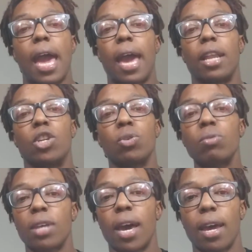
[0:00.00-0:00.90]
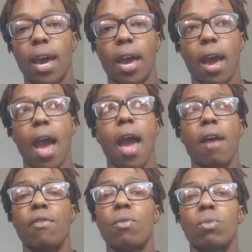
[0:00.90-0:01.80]
and do that
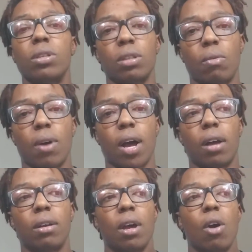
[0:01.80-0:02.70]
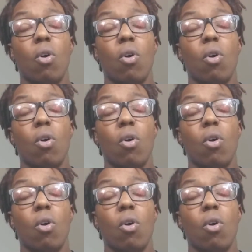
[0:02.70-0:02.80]
every once in a while,